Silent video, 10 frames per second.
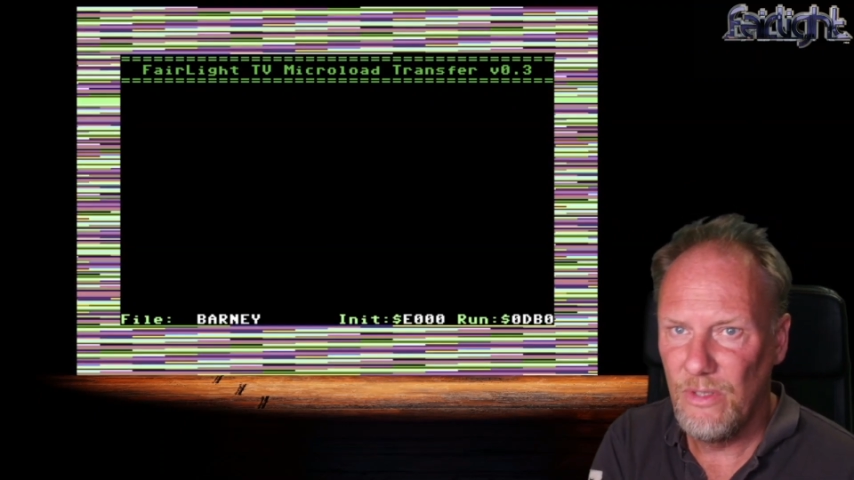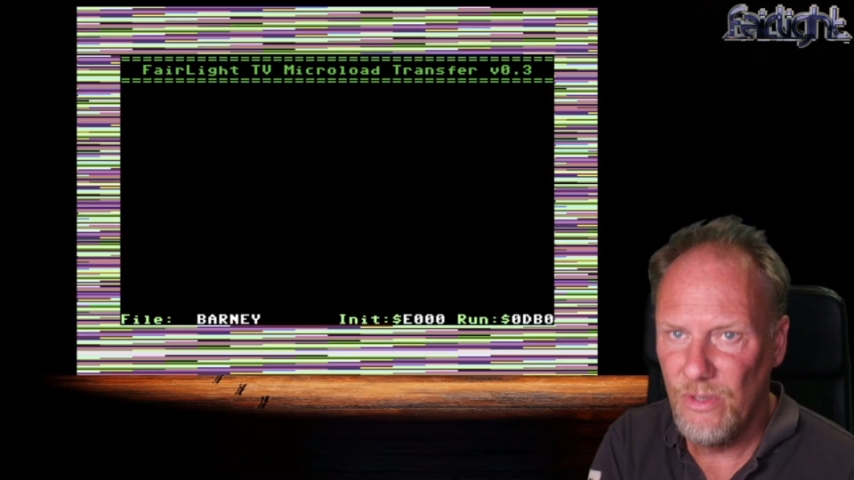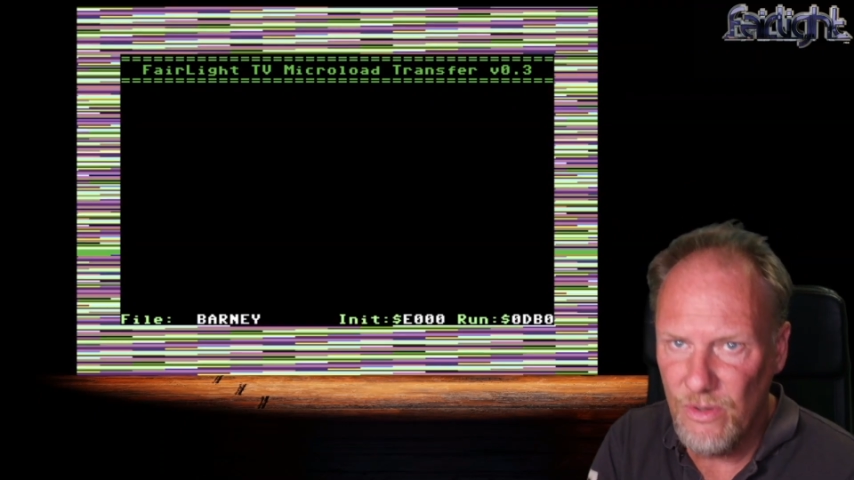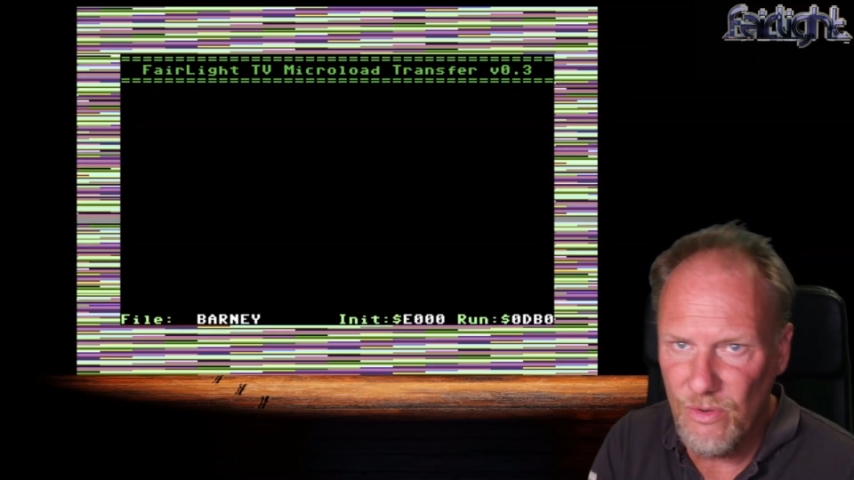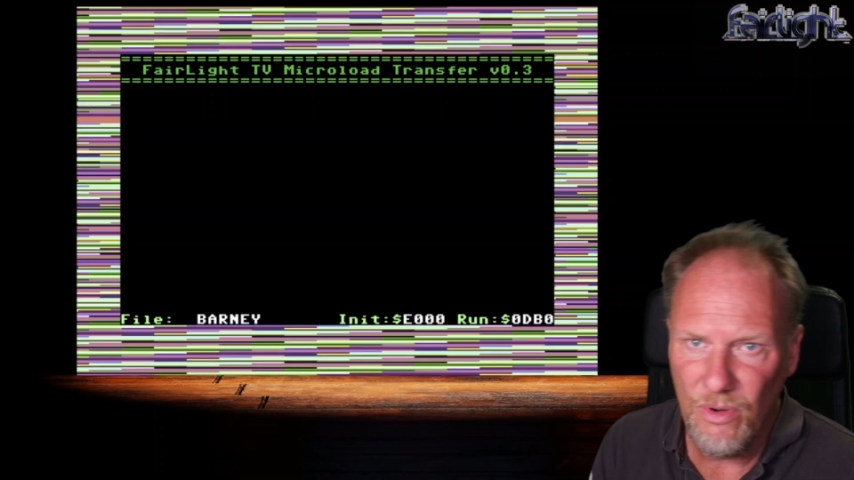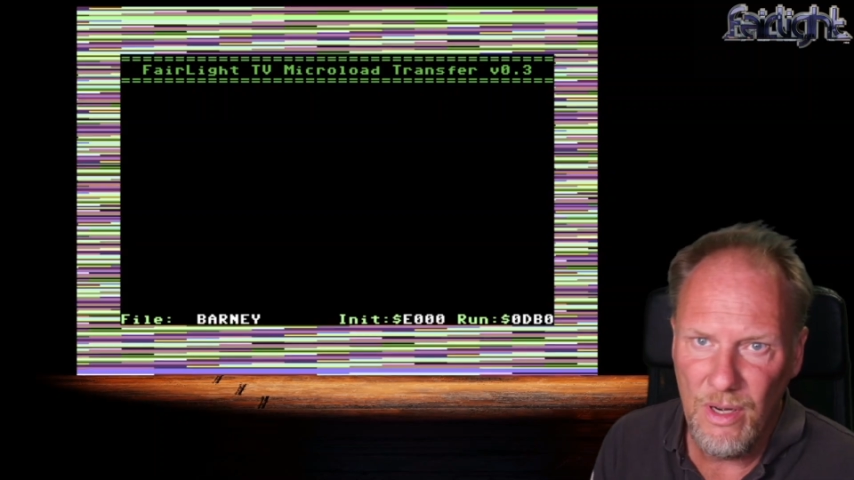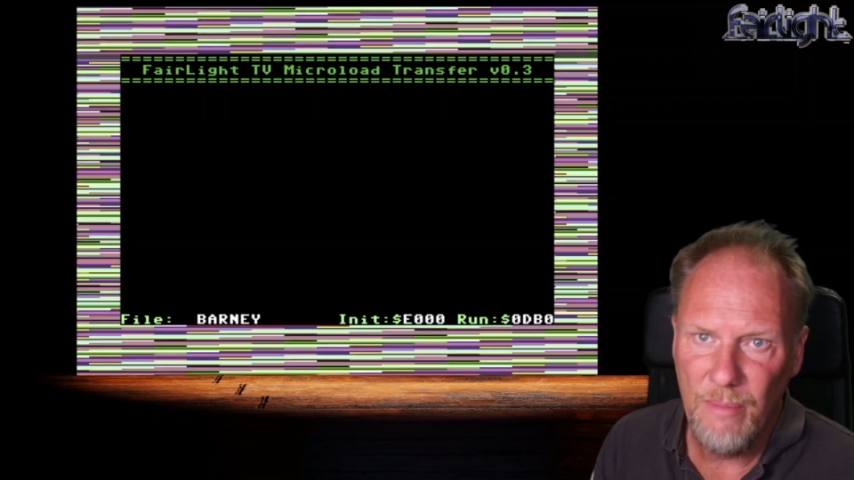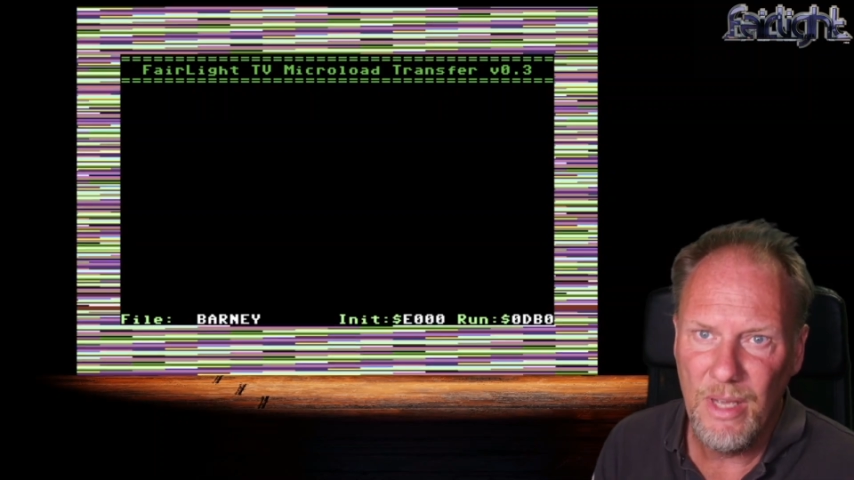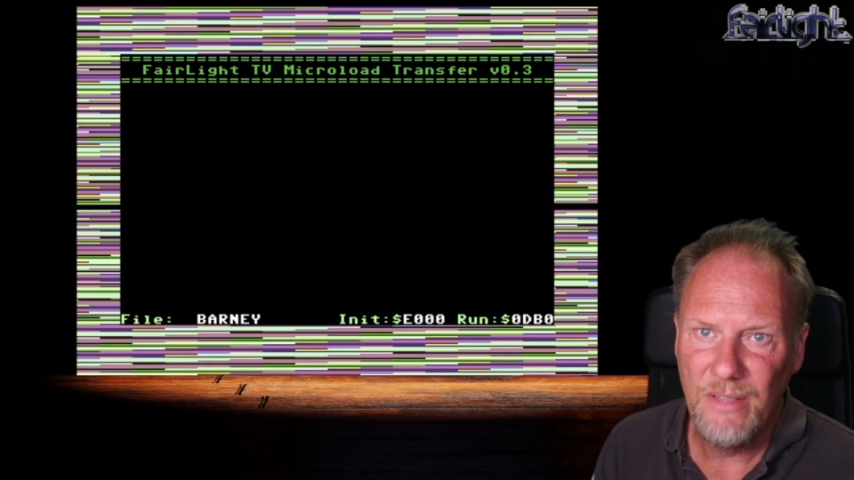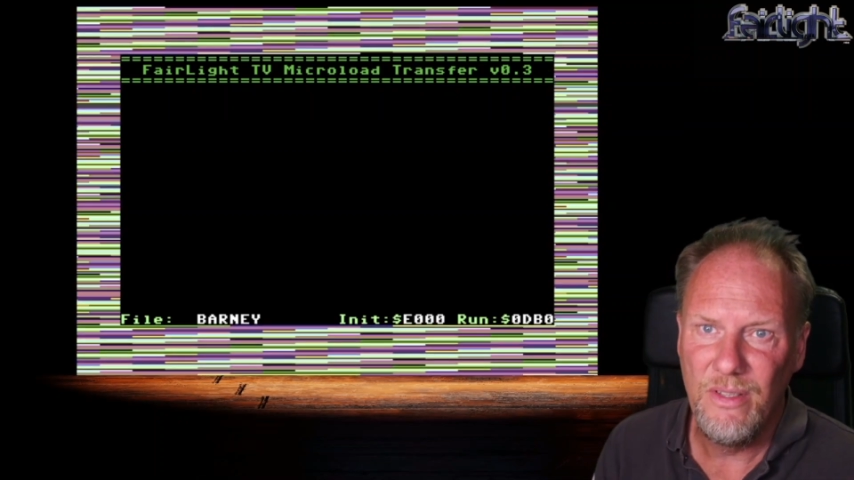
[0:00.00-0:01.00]
the scrolly
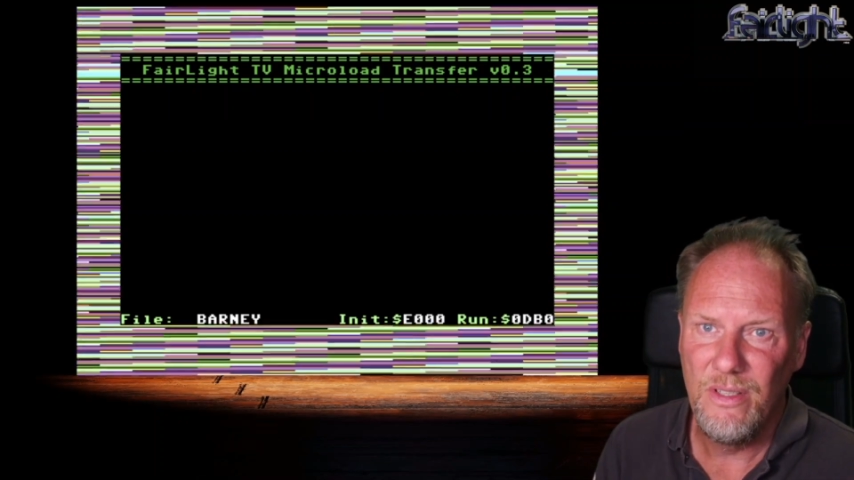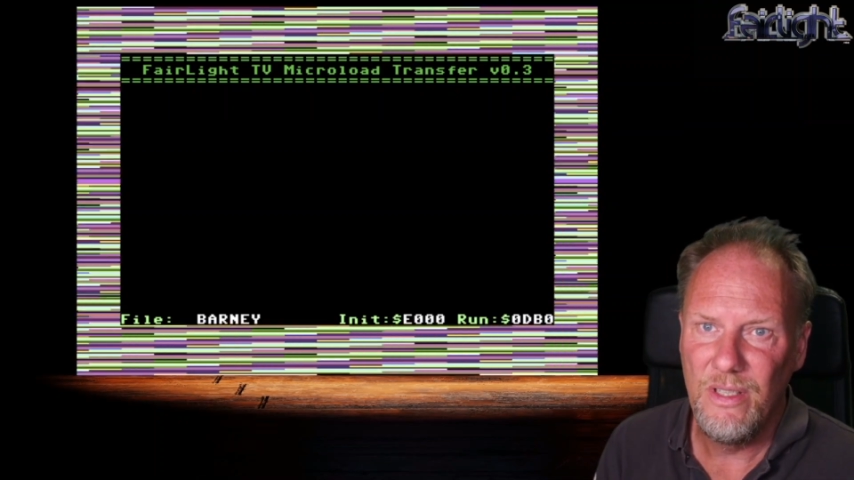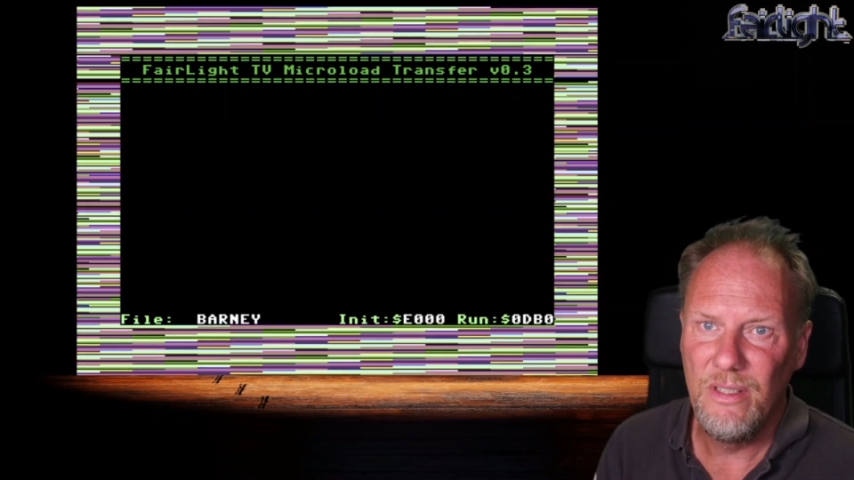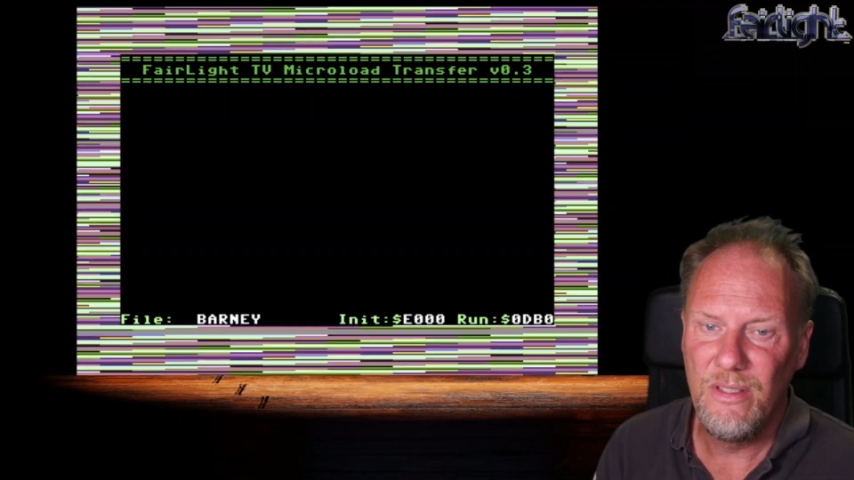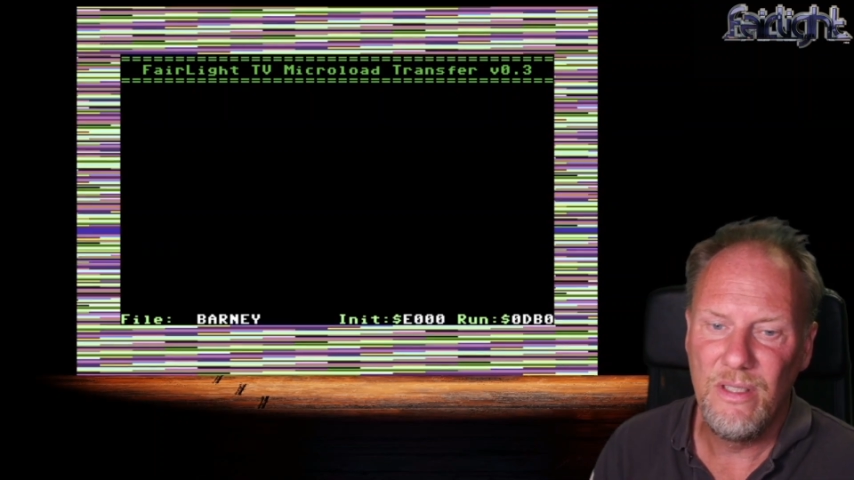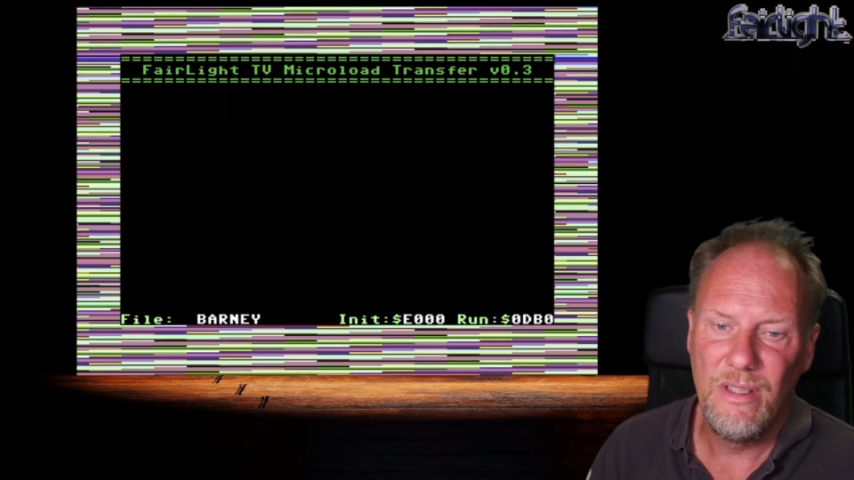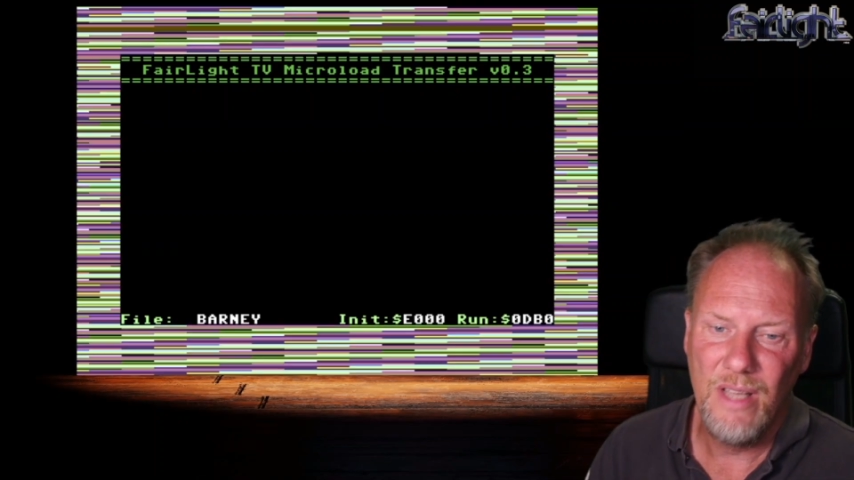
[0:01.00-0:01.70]
messages,